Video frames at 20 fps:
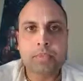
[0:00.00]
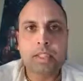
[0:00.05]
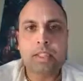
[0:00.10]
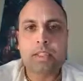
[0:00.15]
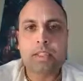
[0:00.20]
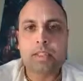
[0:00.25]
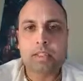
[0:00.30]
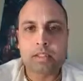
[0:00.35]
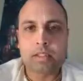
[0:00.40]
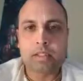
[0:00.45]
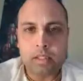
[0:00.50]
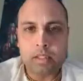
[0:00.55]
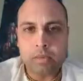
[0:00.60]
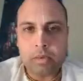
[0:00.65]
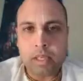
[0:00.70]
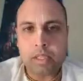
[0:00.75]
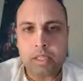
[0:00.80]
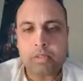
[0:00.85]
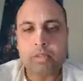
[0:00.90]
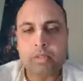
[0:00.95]
This
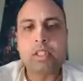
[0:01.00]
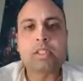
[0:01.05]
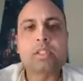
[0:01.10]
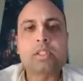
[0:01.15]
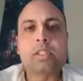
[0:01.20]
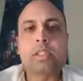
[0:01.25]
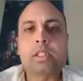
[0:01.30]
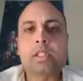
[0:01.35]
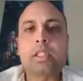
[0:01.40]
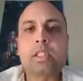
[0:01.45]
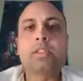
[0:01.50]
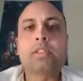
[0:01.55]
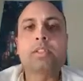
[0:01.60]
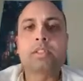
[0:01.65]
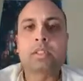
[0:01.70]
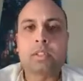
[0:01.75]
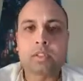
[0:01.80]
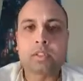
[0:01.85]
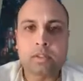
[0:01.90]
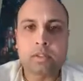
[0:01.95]
manifests in
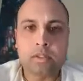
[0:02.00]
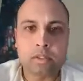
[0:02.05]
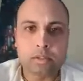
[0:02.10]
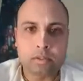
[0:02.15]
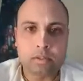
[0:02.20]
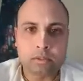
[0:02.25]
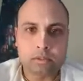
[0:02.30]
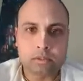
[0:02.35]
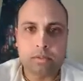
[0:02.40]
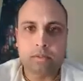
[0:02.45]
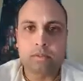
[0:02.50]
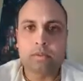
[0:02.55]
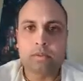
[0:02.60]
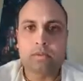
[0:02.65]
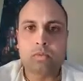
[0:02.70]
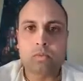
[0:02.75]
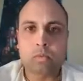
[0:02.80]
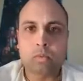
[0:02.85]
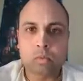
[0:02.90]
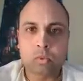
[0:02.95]
kirtan also.
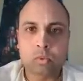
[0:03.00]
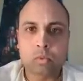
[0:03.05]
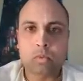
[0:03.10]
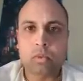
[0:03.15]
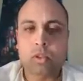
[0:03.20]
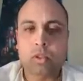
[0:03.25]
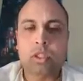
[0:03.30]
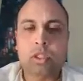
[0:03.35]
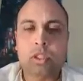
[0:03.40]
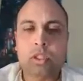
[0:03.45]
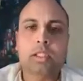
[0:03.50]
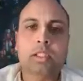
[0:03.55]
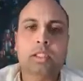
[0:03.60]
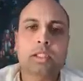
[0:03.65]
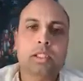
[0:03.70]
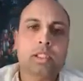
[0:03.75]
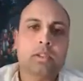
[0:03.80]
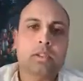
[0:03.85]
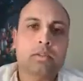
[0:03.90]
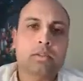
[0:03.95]
When we're
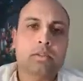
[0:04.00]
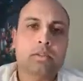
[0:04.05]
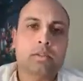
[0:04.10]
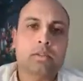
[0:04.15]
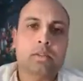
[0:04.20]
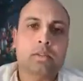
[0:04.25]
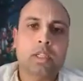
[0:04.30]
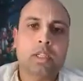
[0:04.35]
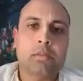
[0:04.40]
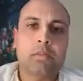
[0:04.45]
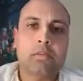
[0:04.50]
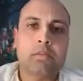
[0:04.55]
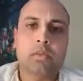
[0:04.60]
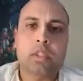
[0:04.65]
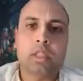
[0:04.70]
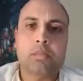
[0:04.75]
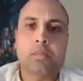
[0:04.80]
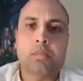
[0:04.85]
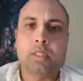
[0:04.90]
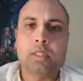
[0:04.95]
chanting our nam
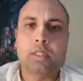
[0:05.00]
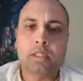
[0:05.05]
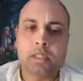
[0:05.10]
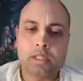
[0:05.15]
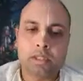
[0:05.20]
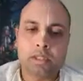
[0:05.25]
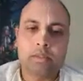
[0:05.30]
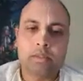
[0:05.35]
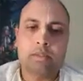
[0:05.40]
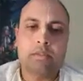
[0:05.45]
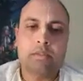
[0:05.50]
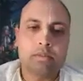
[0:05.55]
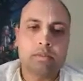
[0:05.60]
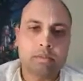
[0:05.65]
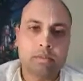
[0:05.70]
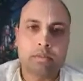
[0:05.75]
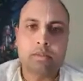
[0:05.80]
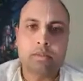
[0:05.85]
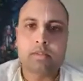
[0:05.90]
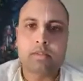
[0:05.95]
japa and
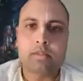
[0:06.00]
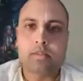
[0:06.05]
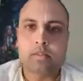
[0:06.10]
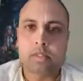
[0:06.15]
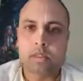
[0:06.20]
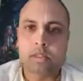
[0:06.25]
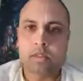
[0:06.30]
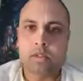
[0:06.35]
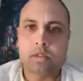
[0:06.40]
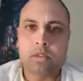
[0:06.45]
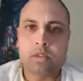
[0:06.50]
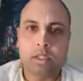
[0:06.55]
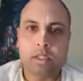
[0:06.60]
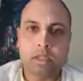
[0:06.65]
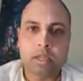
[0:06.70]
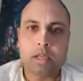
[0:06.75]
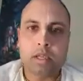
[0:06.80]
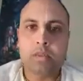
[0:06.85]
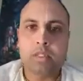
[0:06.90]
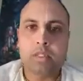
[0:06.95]
doing
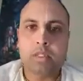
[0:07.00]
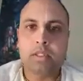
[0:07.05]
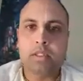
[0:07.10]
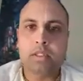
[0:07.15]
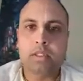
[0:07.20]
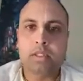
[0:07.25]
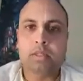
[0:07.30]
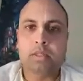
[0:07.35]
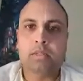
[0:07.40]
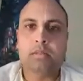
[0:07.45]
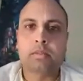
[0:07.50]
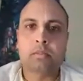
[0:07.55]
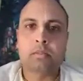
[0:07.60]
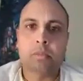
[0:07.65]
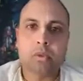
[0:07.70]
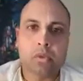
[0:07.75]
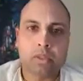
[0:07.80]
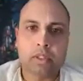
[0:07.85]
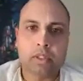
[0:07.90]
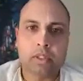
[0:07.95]
nam kirtan,
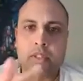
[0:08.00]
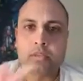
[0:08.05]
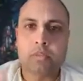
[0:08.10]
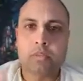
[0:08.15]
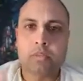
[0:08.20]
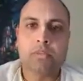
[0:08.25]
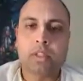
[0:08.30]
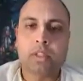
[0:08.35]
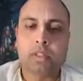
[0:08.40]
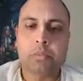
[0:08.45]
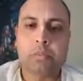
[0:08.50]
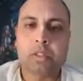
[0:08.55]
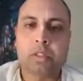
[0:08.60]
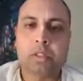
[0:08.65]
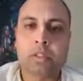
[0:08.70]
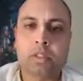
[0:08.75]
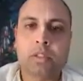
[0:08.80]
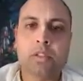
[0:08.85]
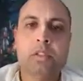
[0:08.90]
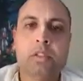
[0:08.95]
both types of nam
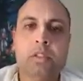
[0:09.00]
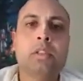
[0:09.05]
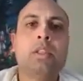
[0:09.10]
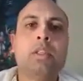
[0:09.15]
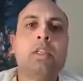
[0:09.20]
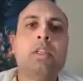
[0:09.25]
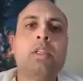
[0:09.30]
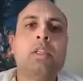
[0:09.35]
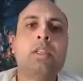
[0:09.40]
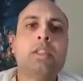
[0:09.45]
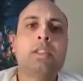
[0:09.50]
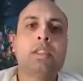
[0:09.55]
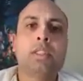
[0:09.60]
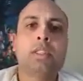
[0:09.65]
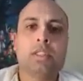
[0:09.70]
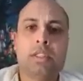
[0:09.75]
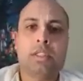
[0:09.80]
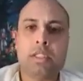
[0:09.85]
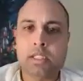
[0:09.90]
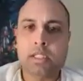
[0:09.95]
bhajan,
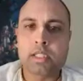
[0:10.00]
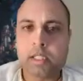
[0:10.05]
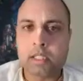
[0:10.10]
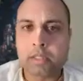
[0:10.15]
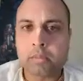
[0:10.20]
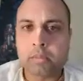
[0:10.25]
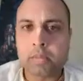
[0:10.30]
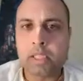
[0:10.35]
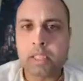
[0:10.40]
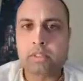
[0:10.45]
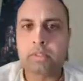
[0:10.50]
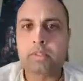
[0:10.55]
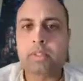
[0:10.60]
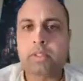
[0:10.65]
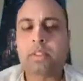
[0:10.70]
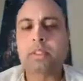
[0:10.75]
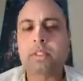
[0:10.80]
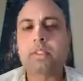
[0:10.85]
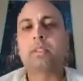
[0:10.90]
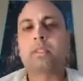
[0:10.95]
these things can
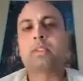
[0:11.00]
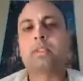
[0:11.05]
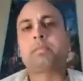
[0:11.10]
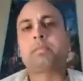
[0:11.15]
manifest,